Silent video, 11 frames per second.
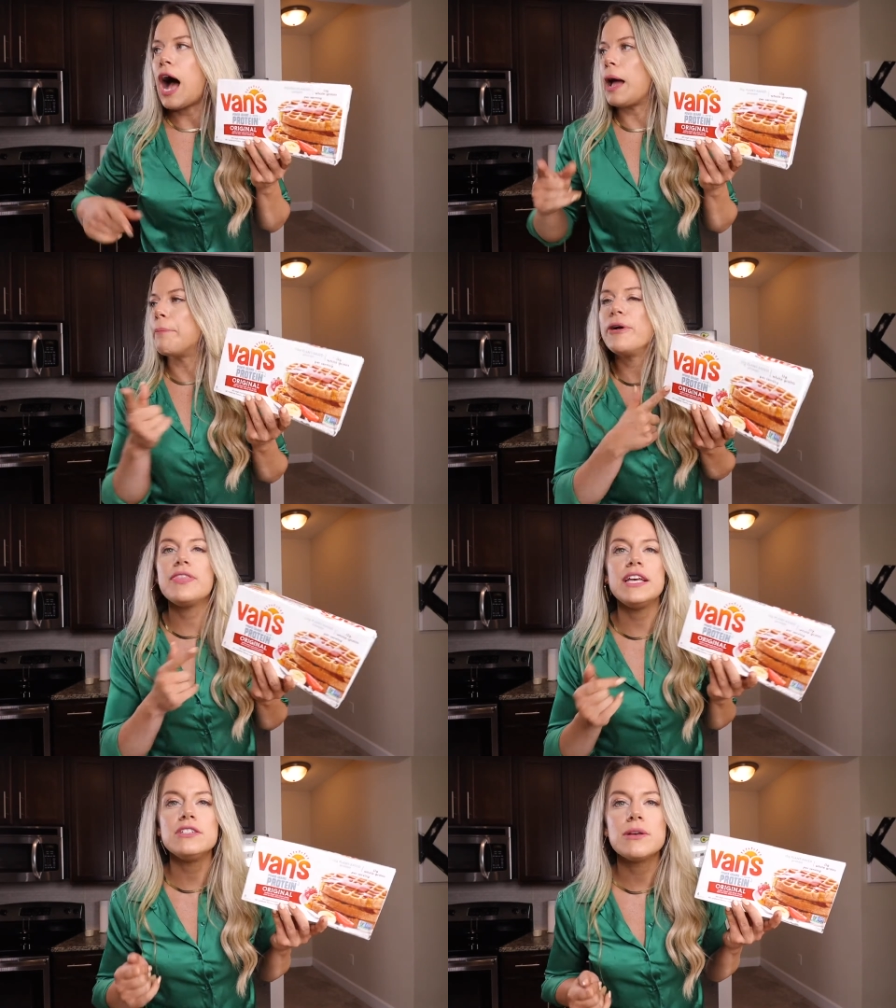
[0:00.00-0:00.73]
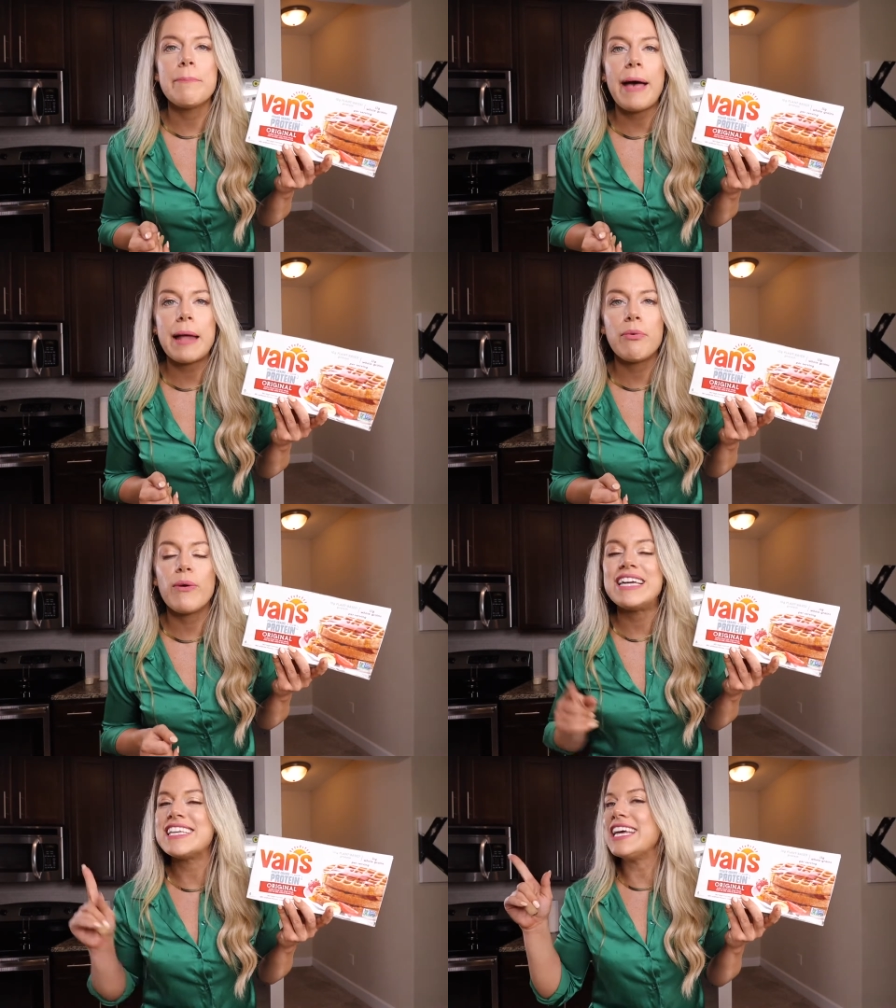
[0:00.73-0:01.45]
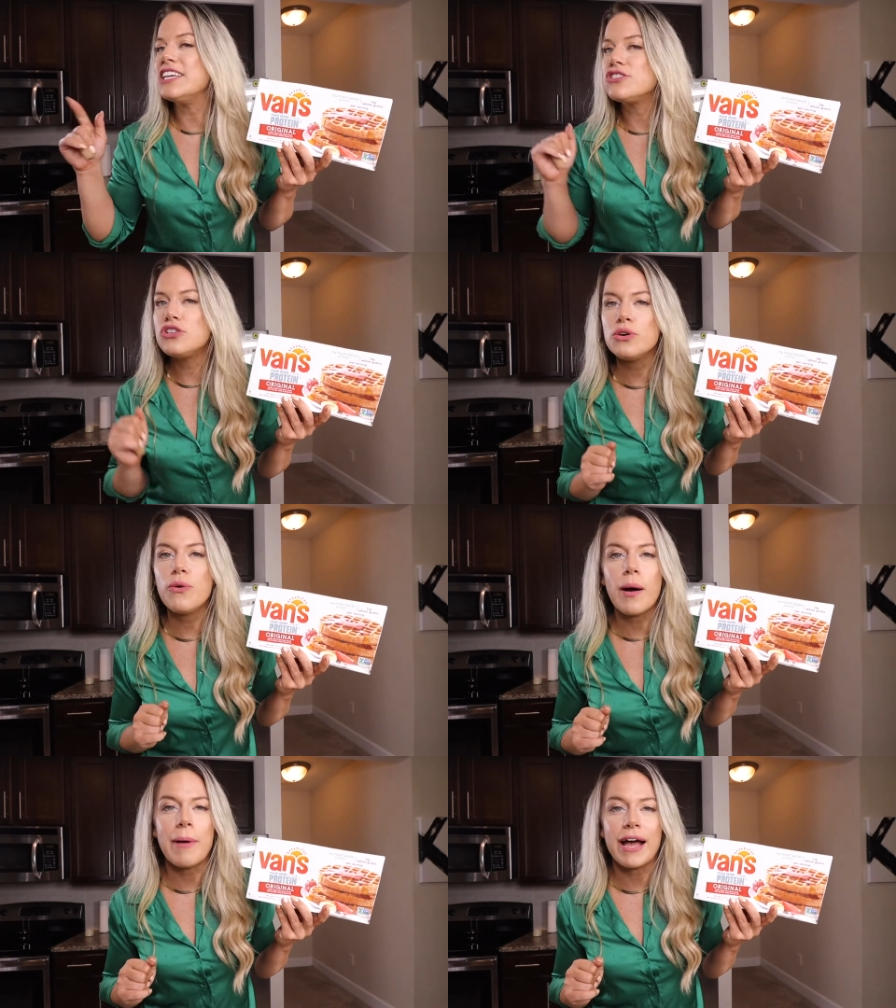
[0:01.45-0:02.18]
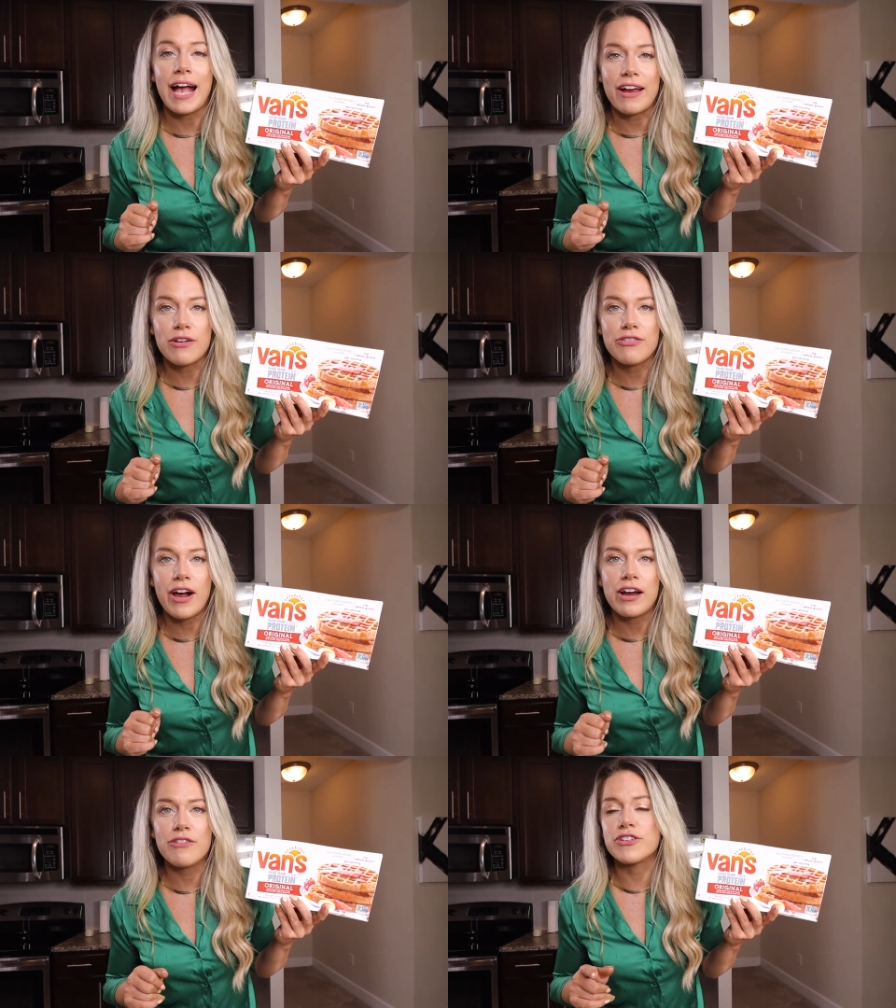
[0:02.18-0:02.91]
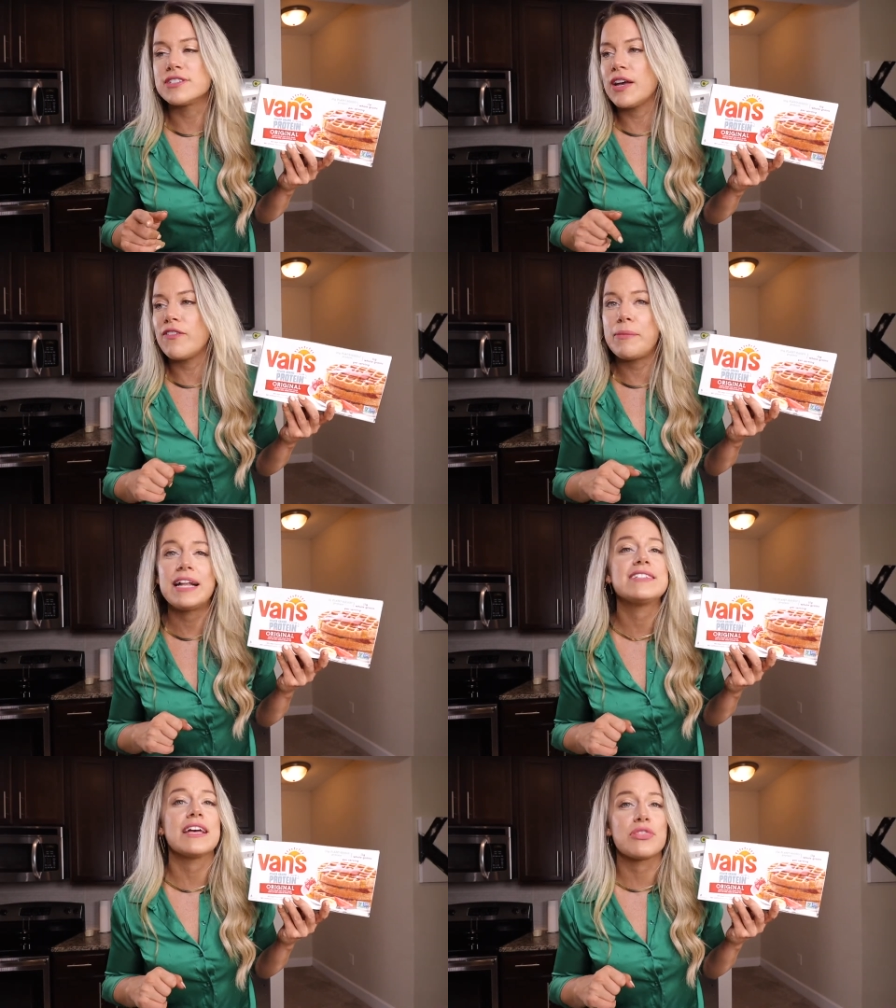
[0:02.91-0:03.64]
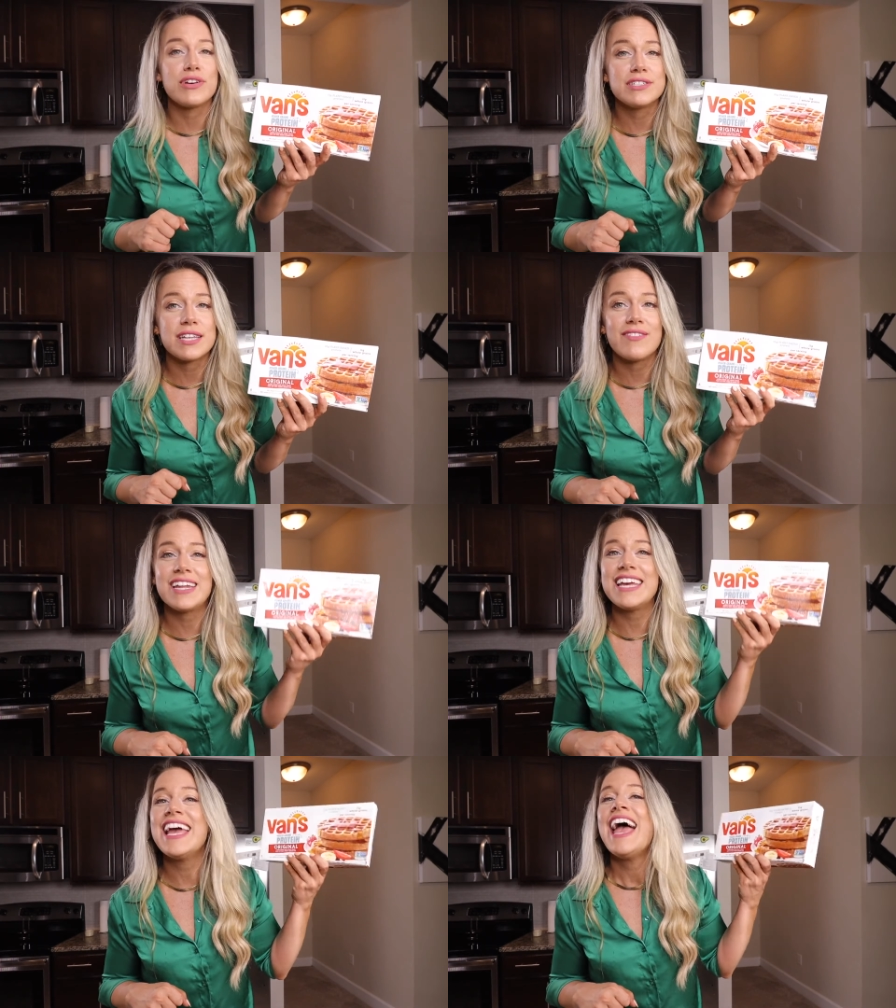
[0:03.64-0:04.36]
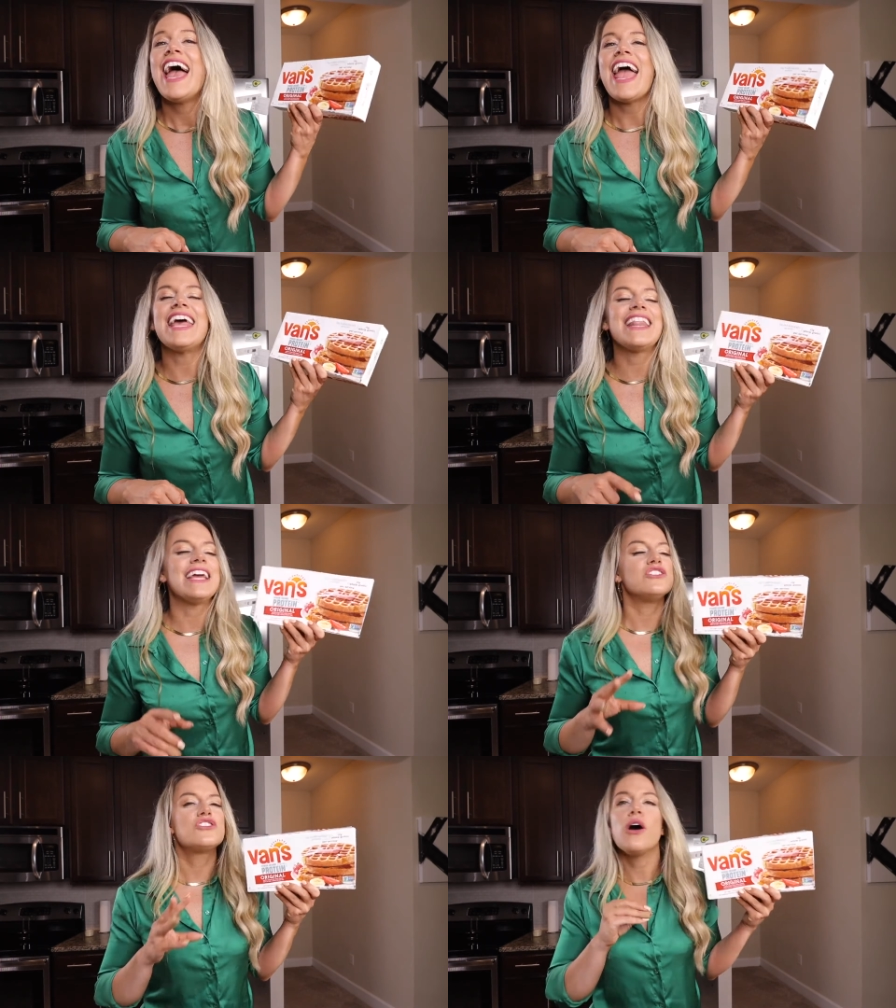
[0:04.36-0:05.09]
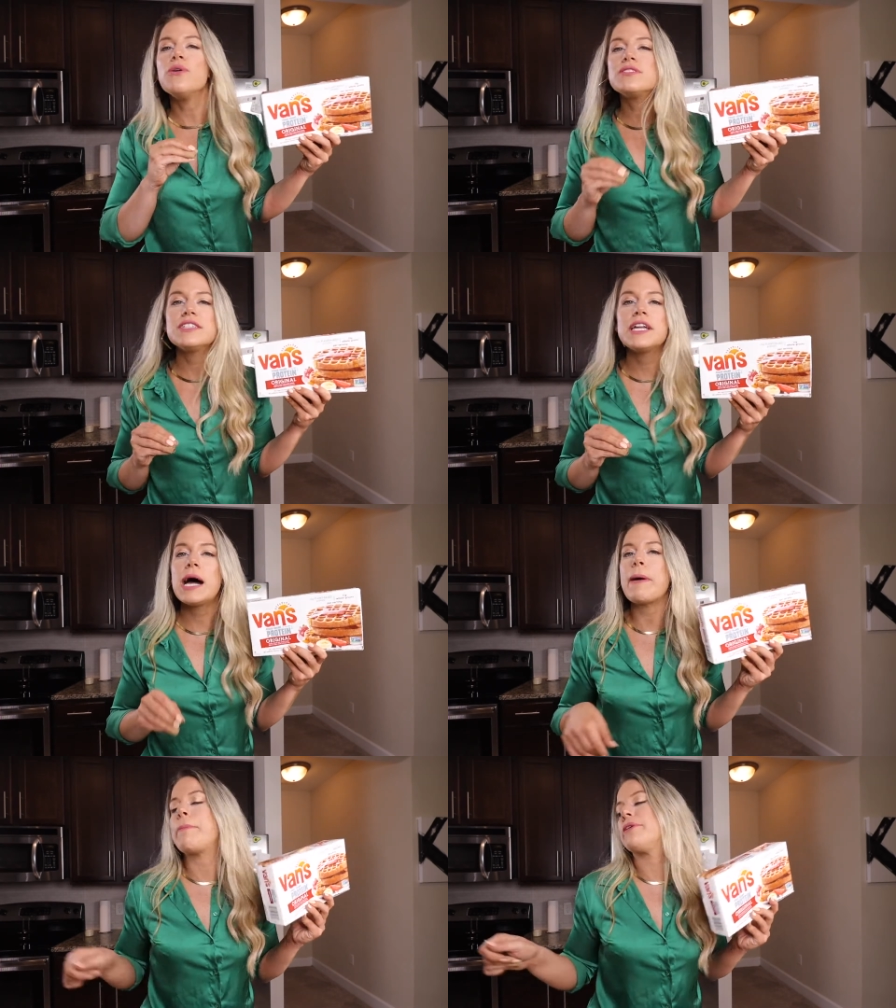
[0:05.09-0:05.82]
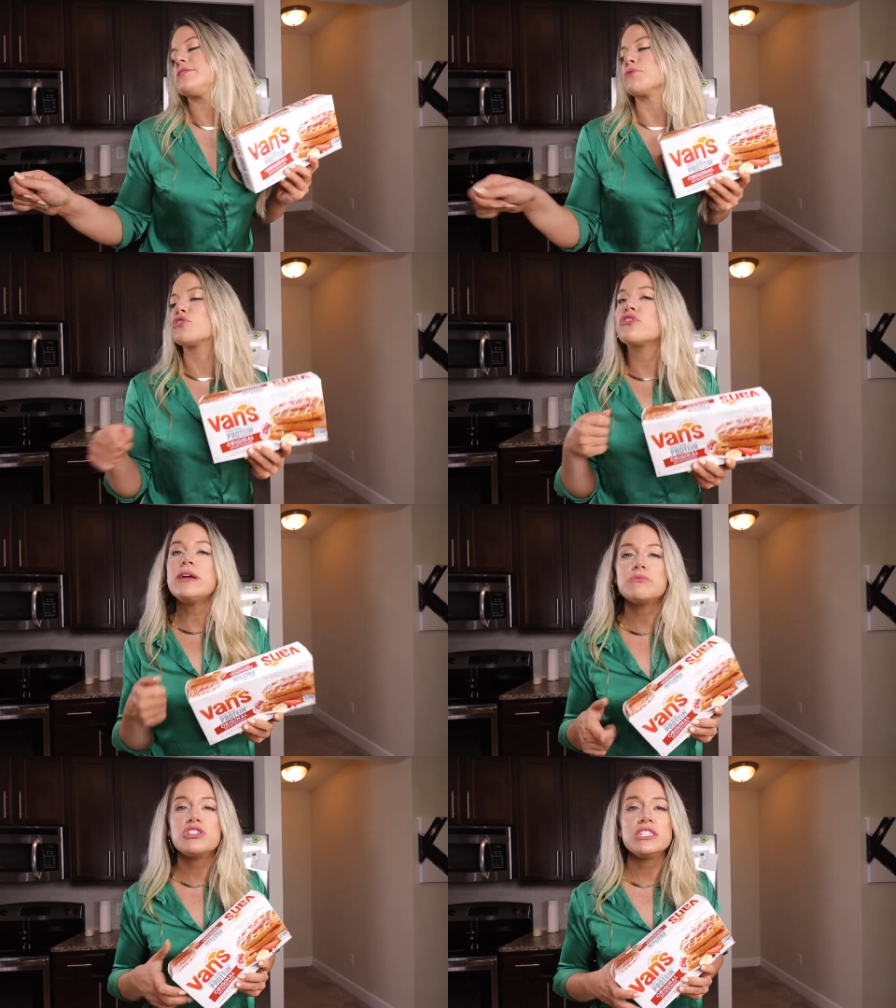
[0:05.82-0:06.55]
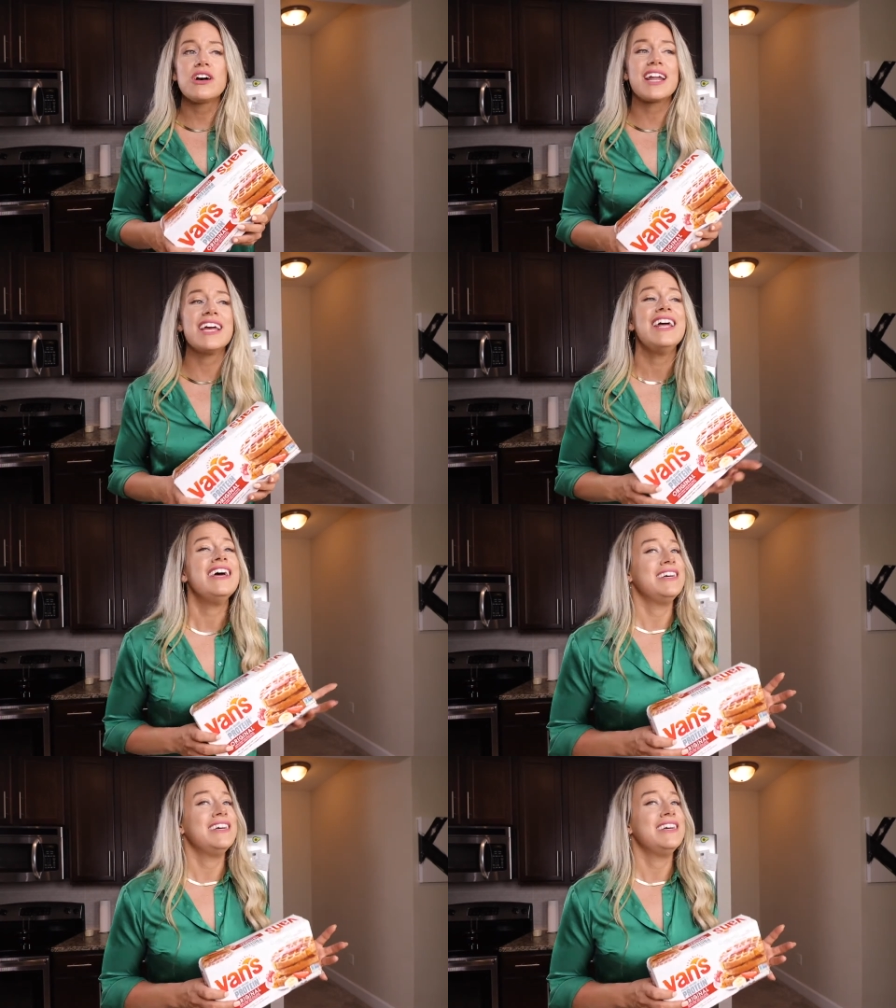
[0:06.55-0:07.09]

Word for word: I put these bad boys into a, my air fryer for seven minutes at 370 and they toasted up. I put some cream cheese on it.